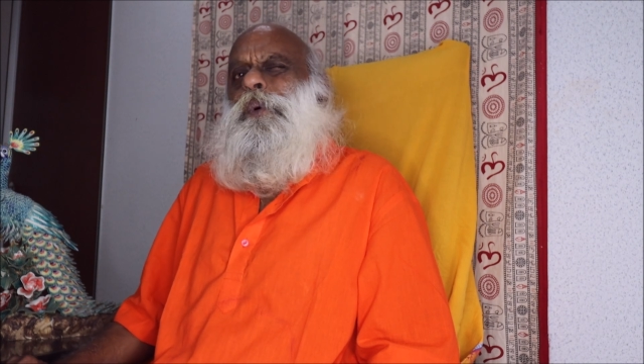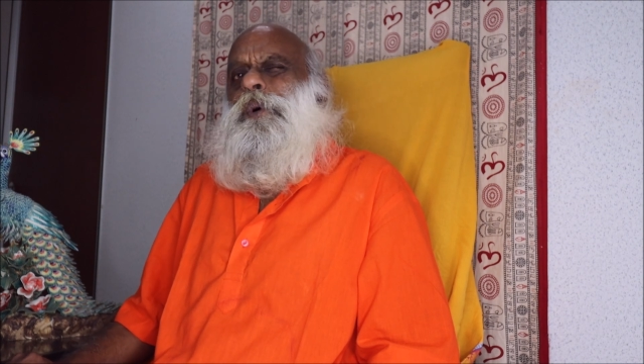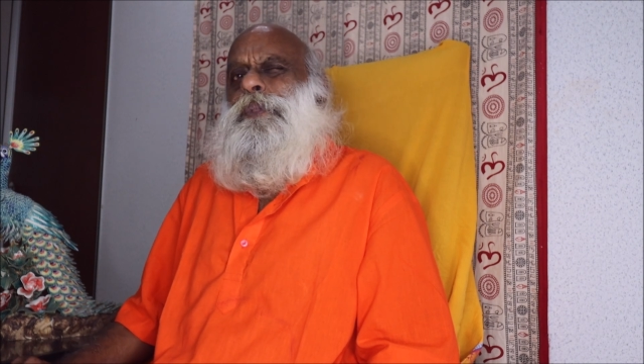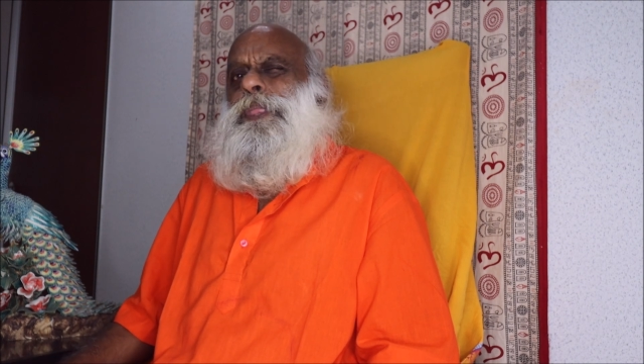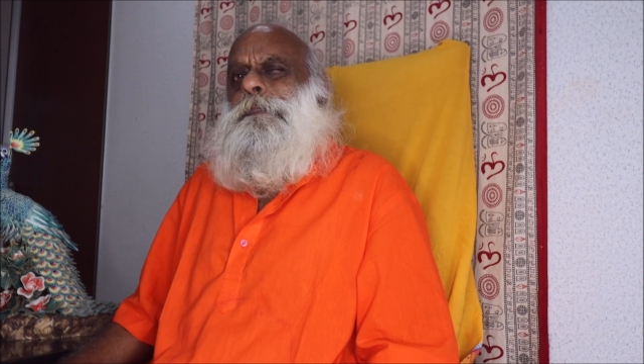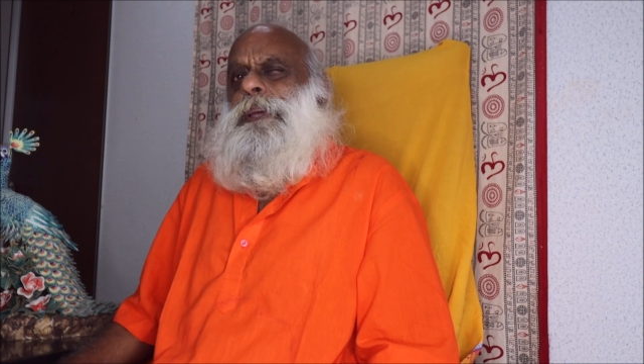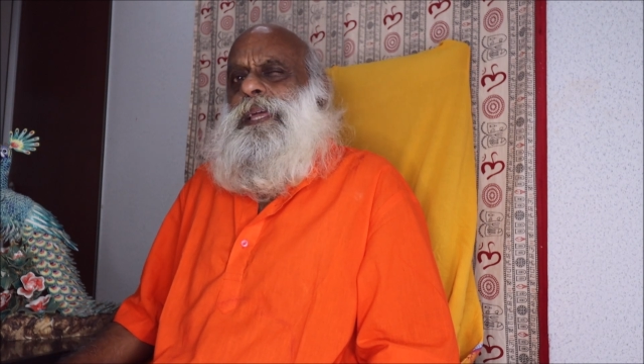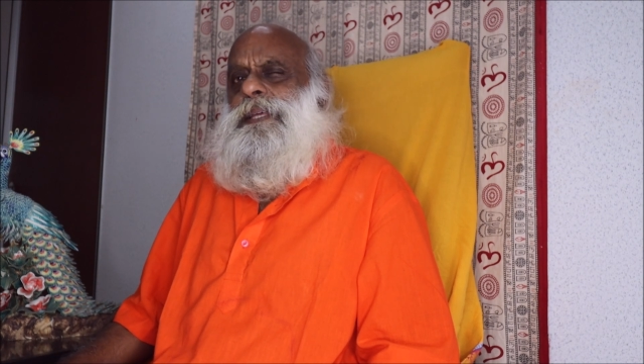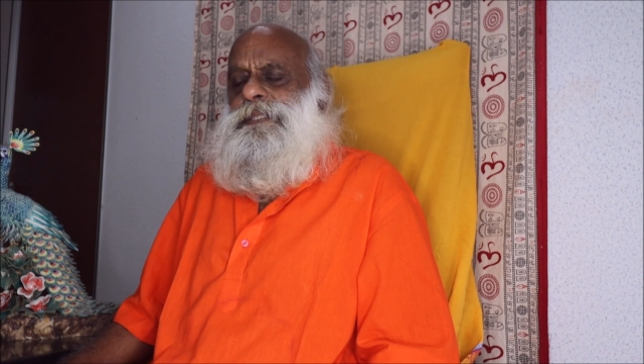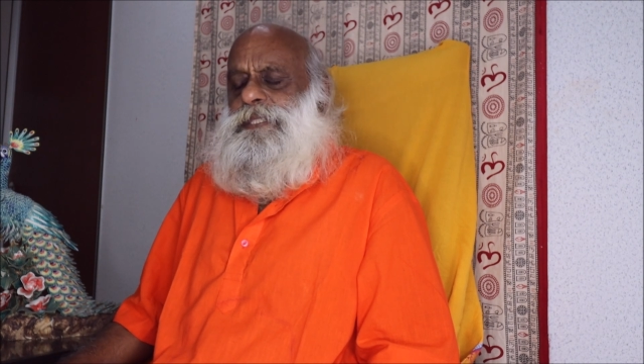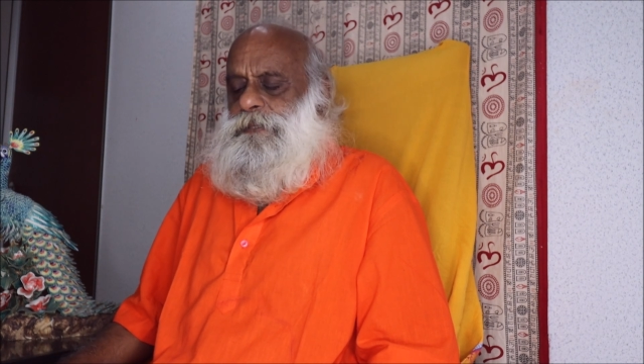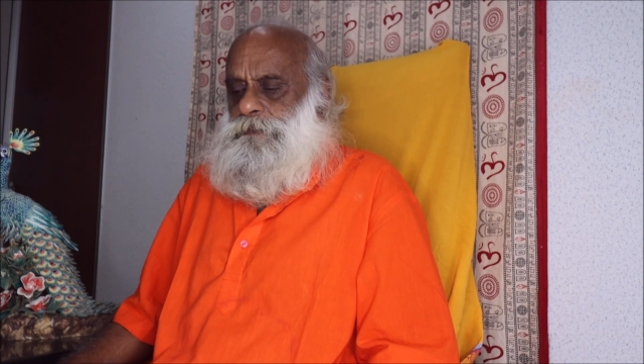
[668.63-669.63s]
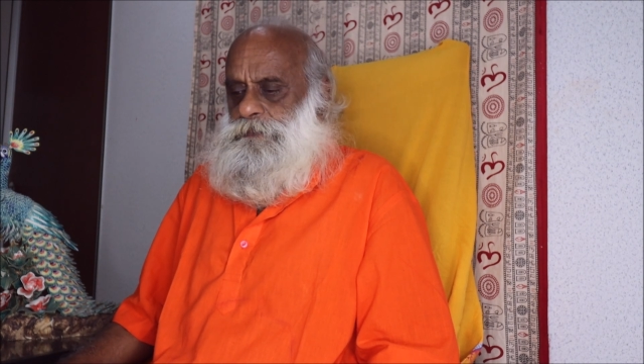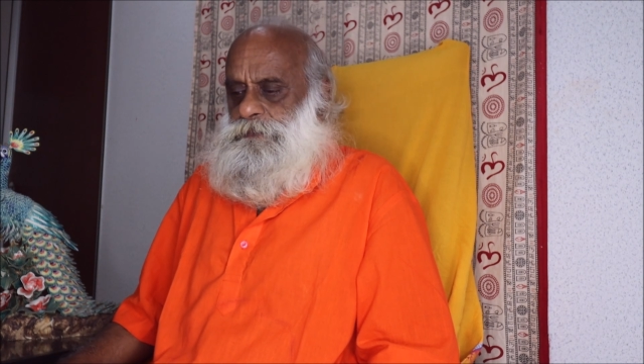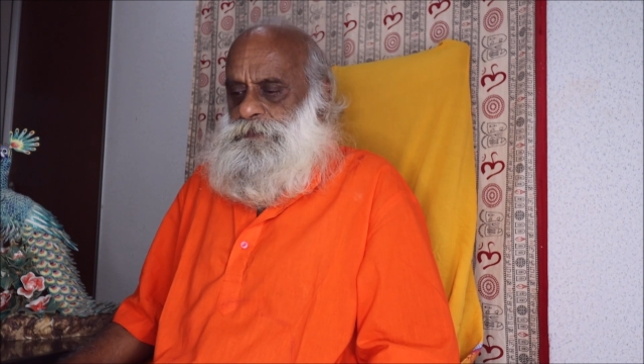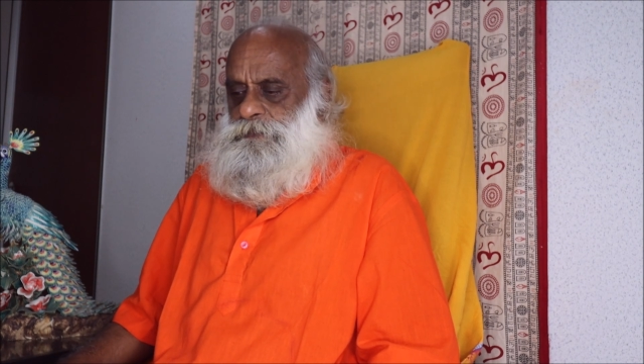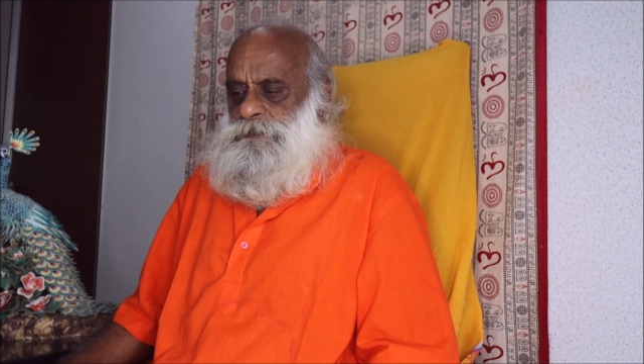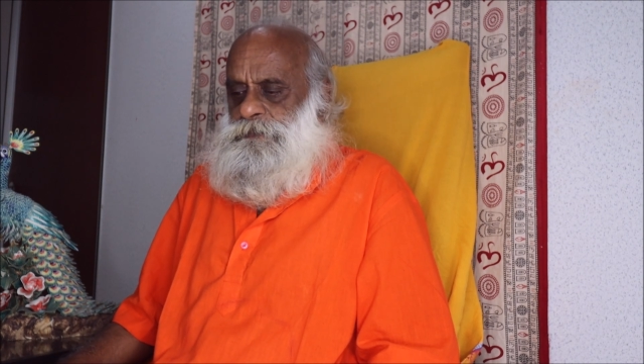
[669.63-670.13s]
wore the pants
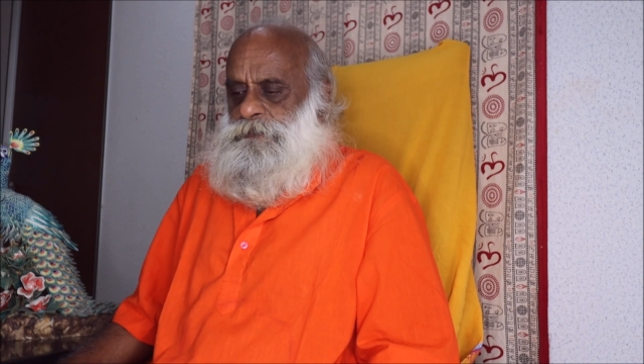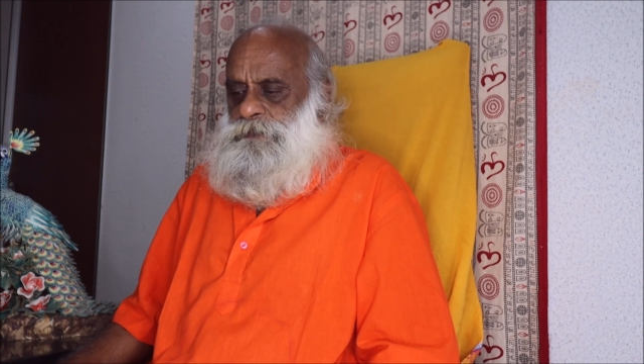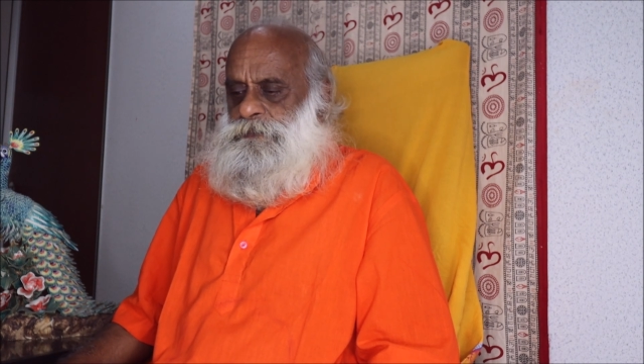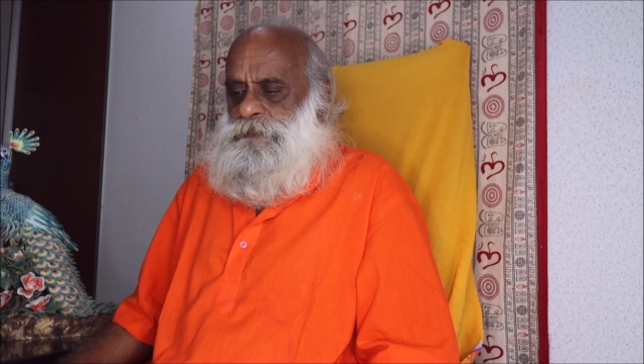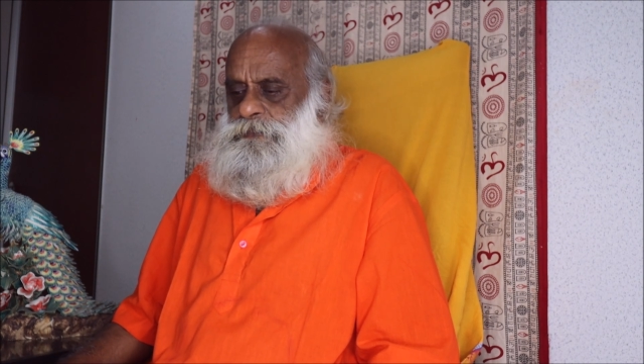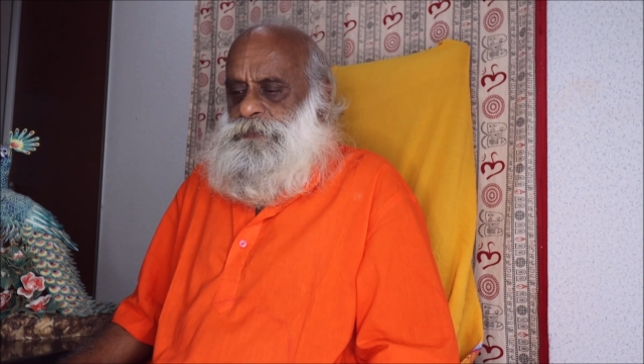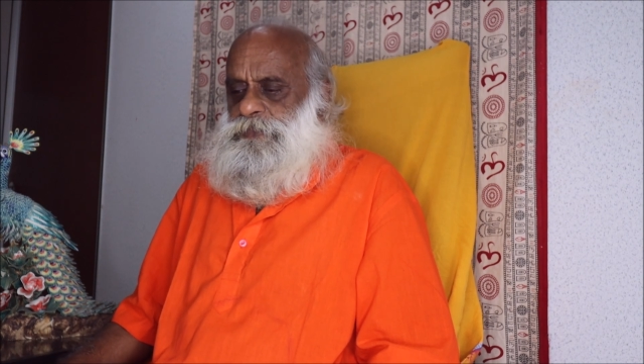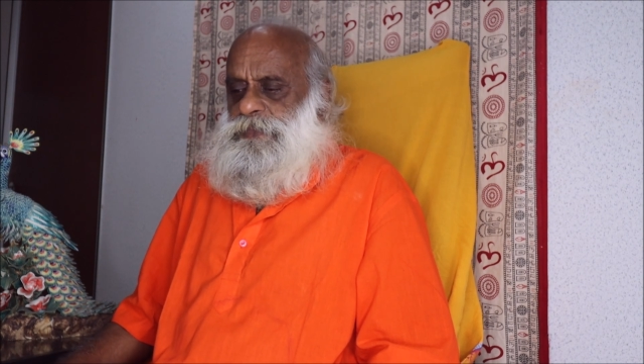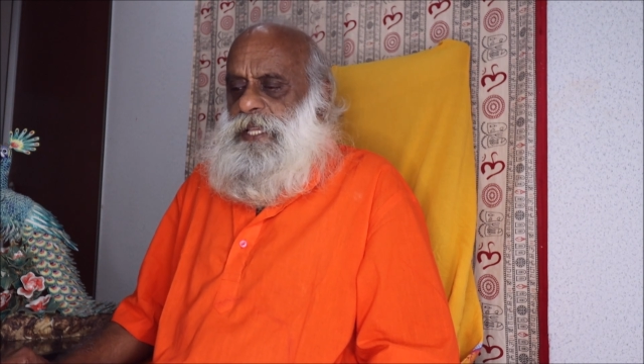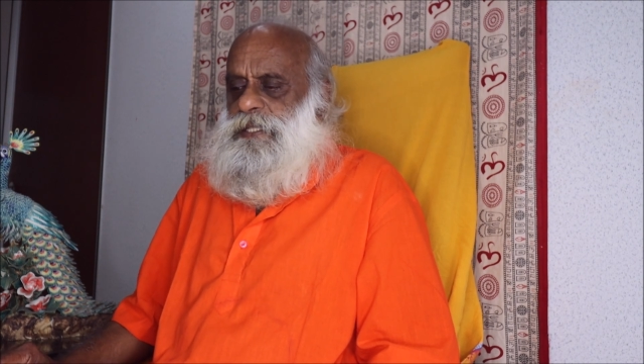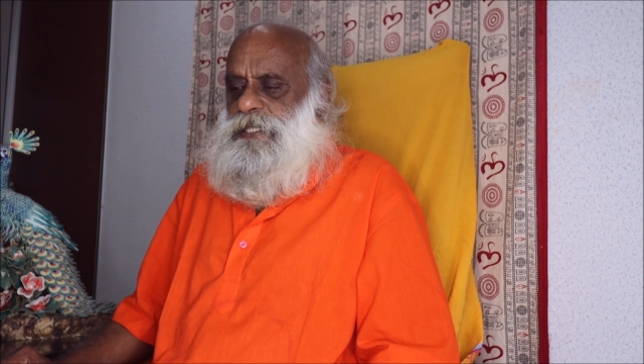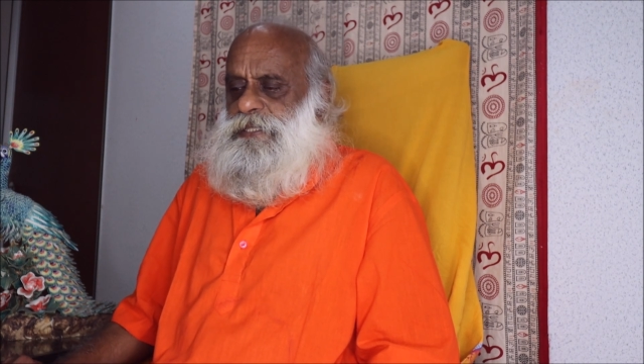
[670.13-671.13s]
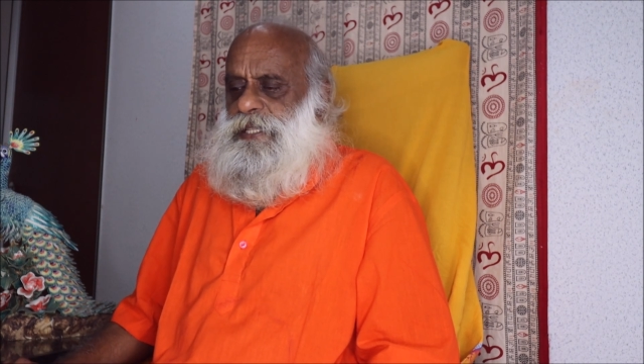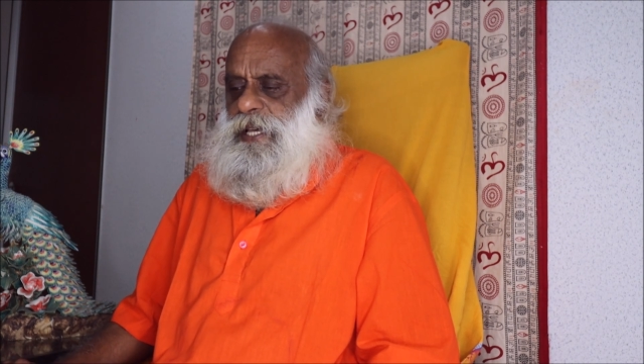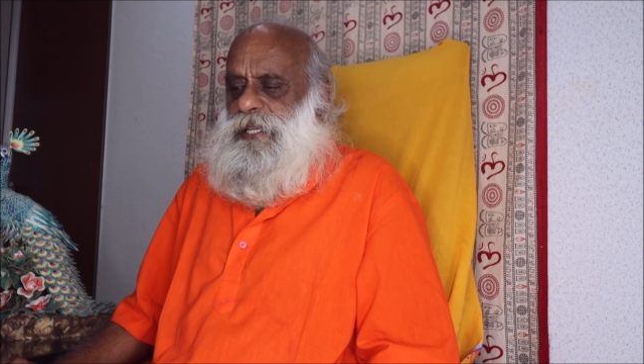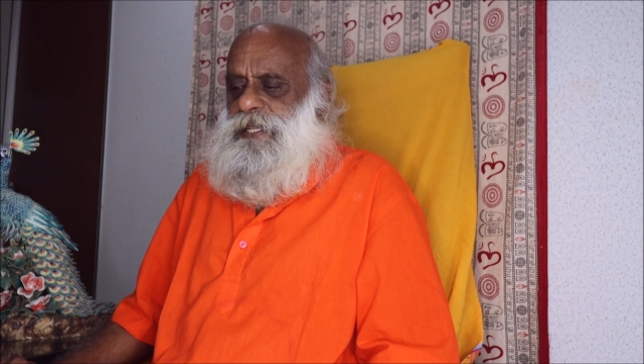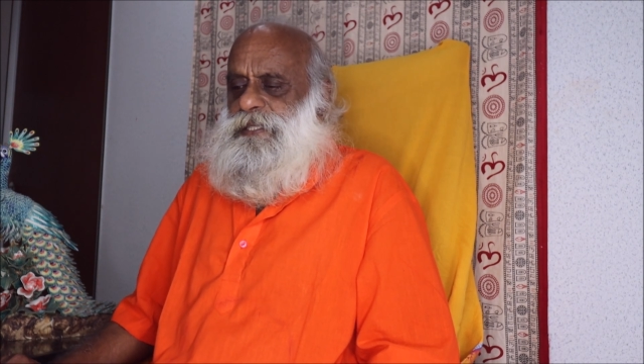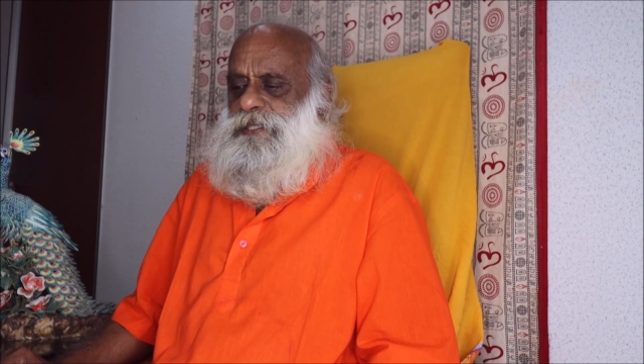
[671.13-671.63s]
and
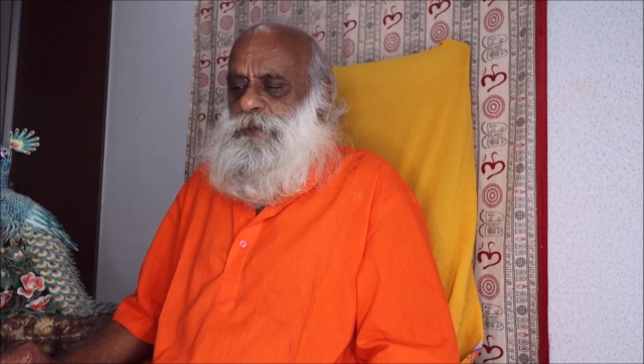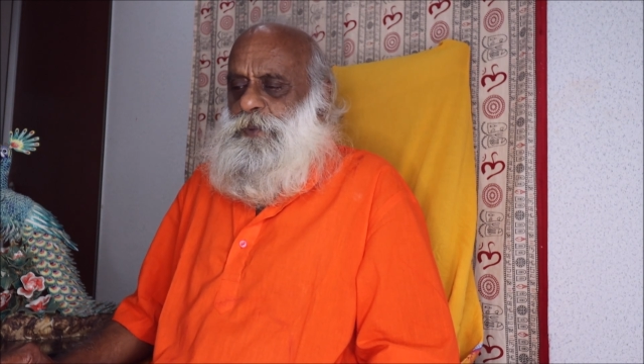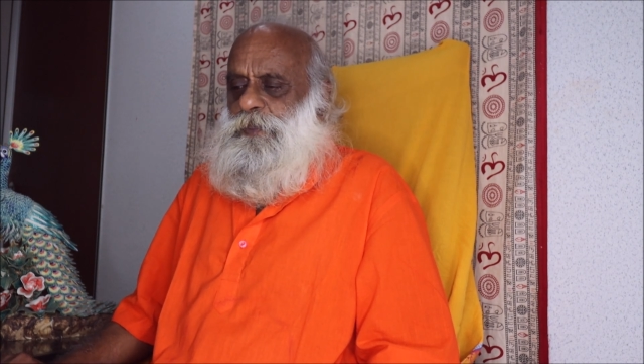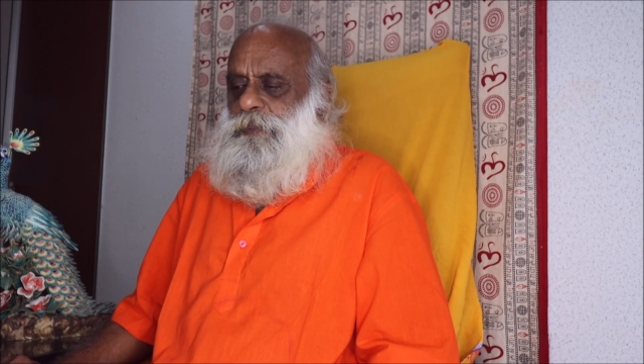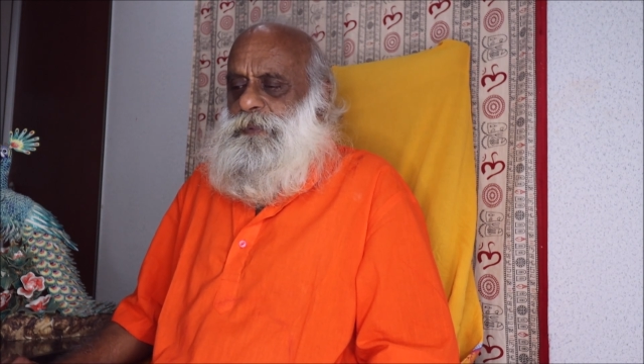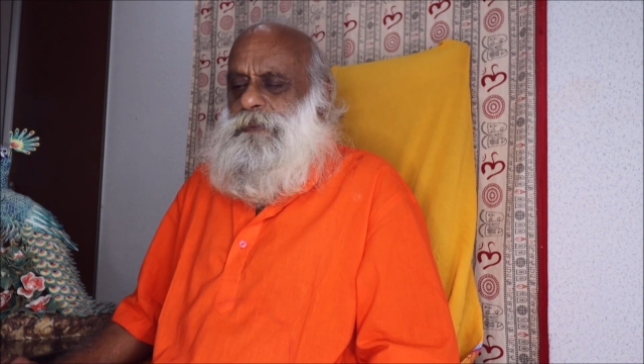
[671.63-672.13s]
decided to,